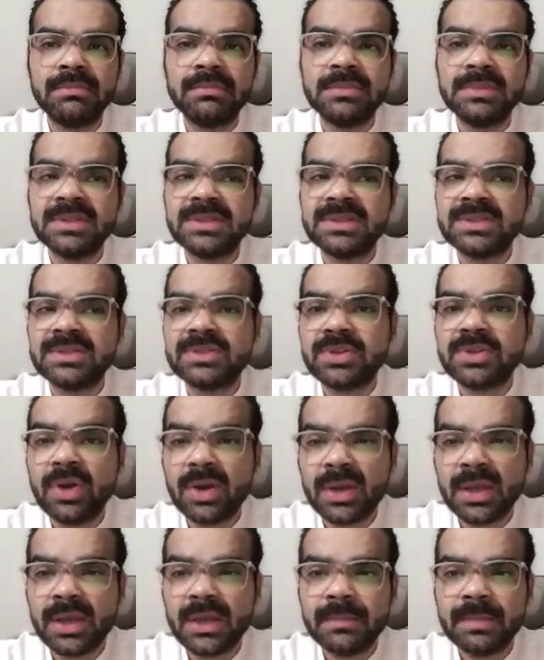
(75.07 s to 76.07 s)
it's
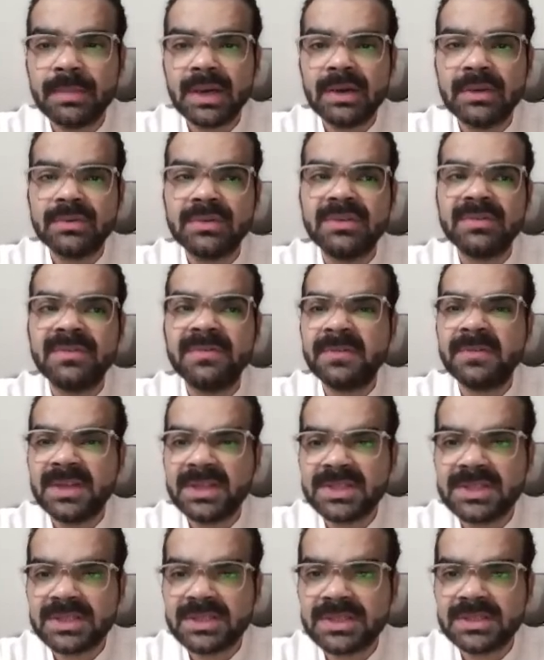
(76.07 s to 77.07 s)
talking about the
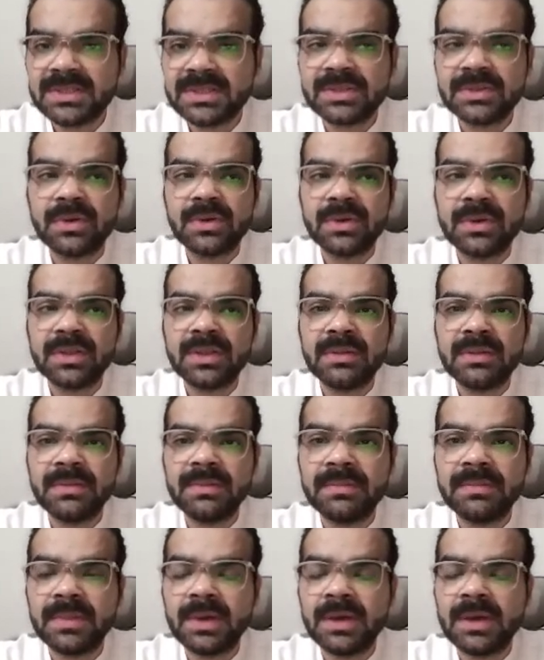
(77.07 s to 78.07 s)
features or the
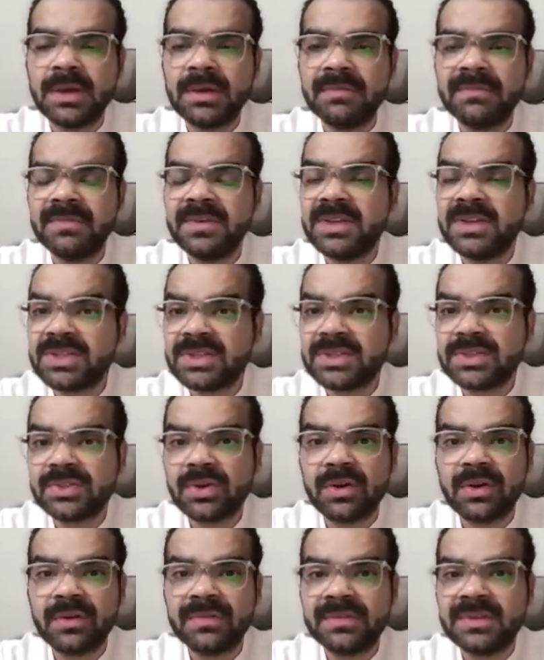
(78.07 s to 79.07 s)
features
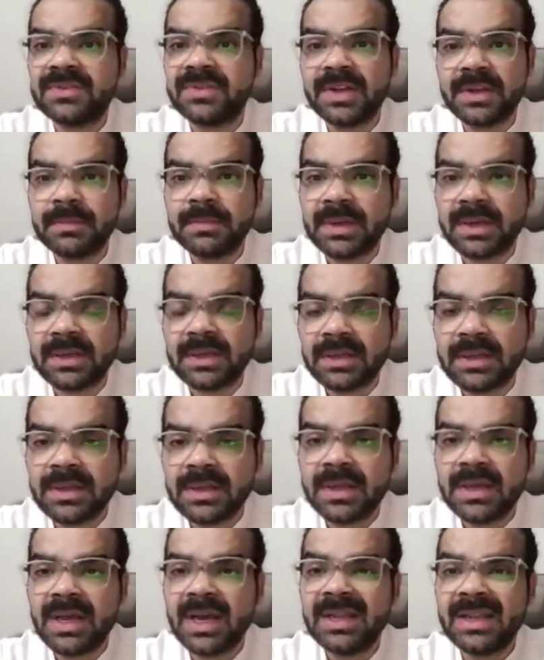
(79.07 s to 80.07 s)
of the treatment,
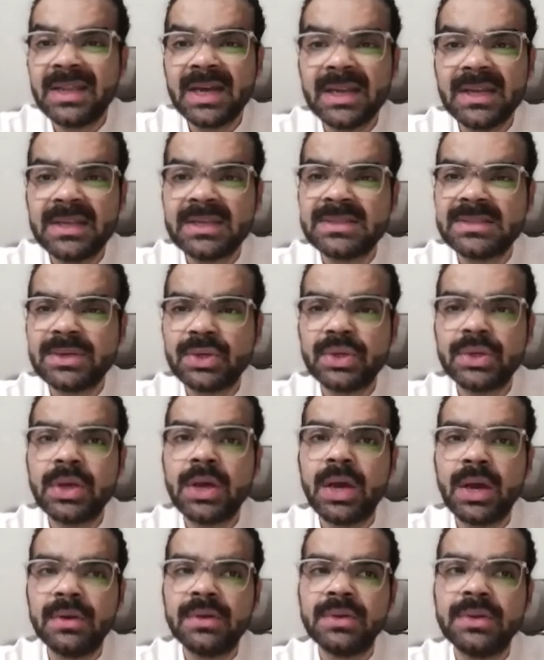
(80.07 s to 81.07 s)
and that is not
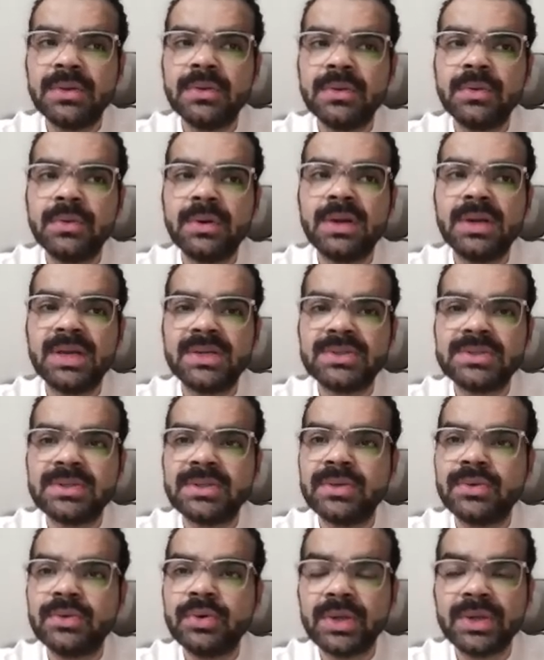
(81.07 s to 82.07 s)
how you are actually
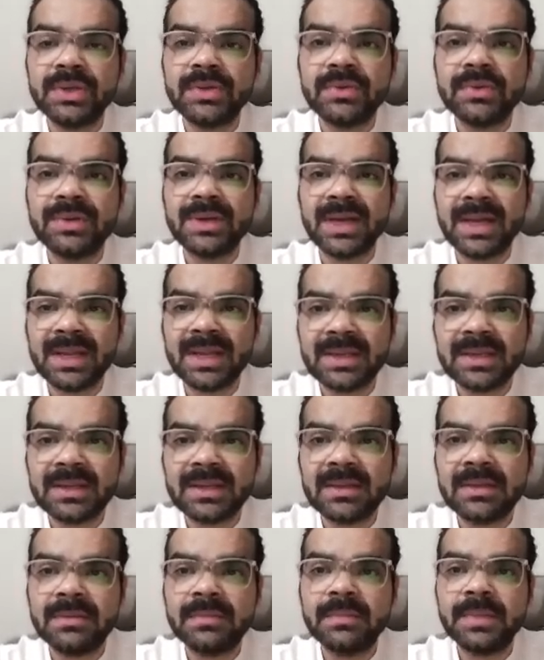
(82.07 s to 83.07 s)
going to get
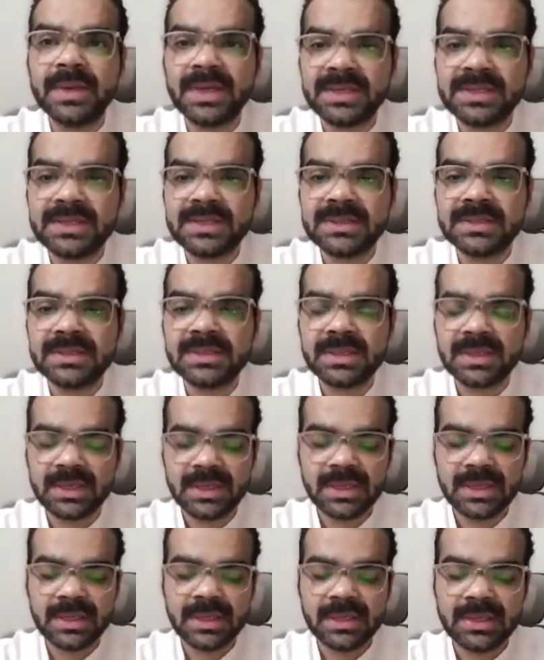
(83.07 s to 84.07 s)
patients.
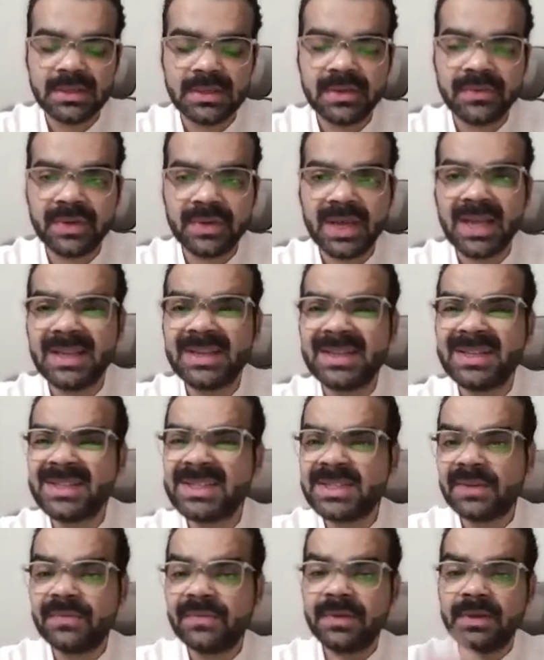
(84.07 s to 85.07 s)
The reality
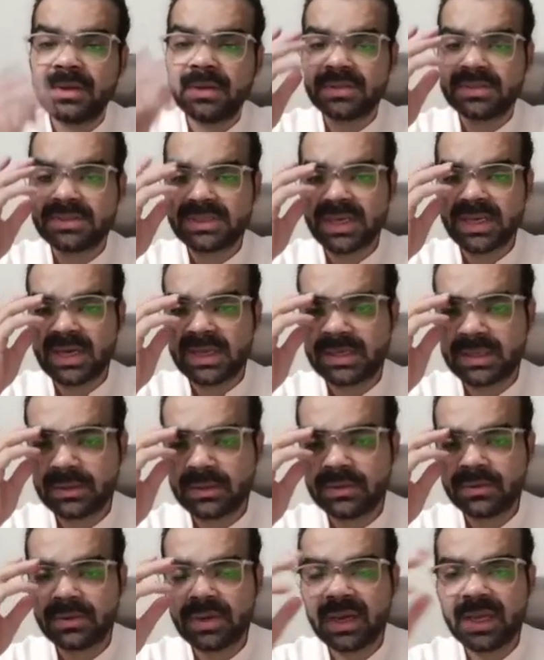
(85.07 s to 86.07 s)
shift here is that
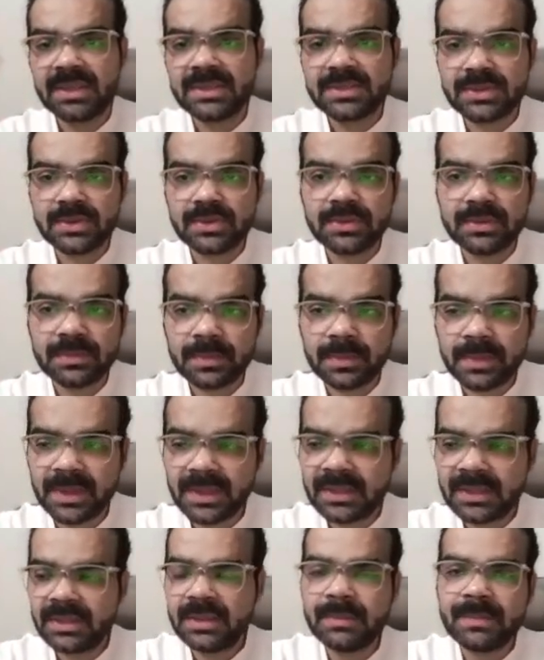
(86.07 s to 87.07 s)
your ads don't
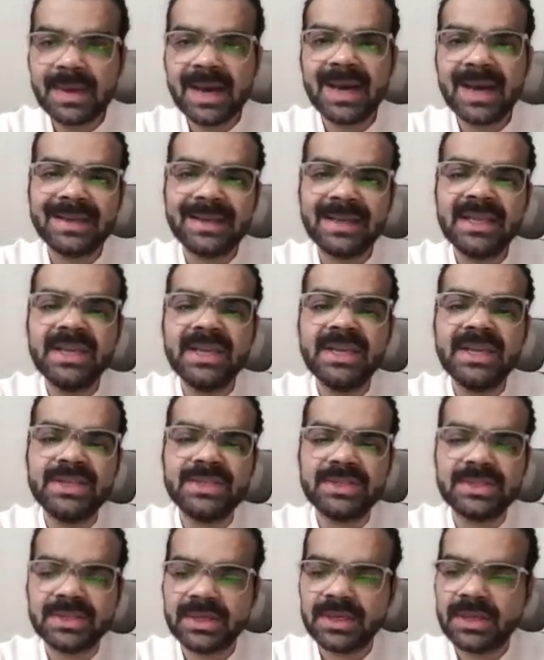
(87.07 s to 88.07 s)
bring the bad
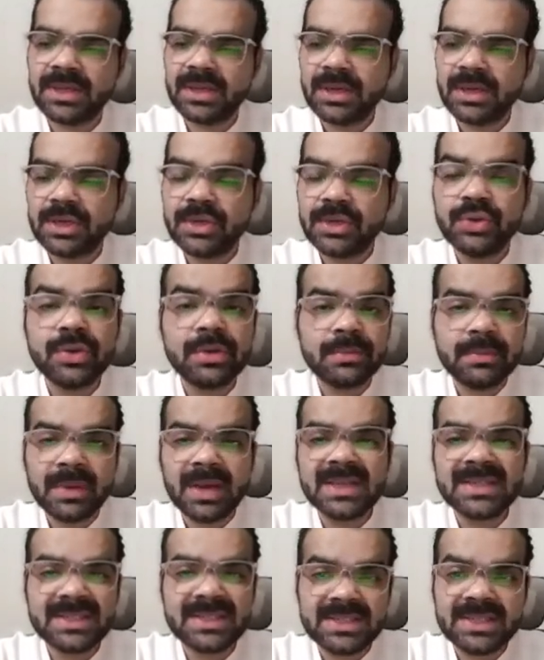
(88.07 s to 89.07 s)
leads, your
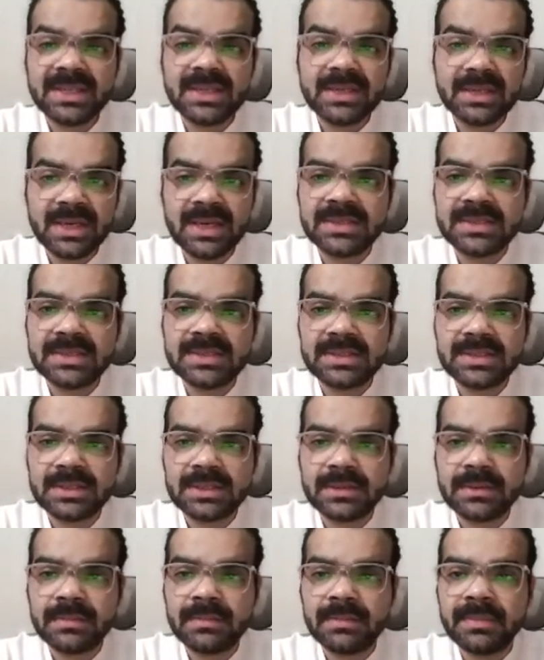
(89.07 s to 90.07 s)
messaging does.
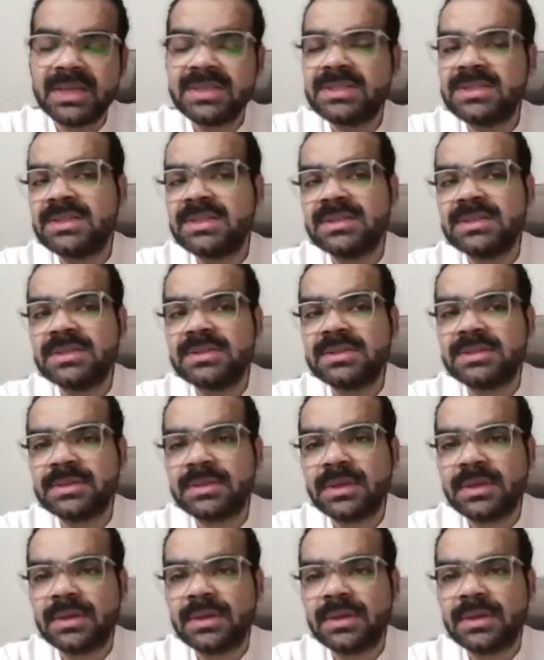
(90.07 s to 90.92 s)
Messages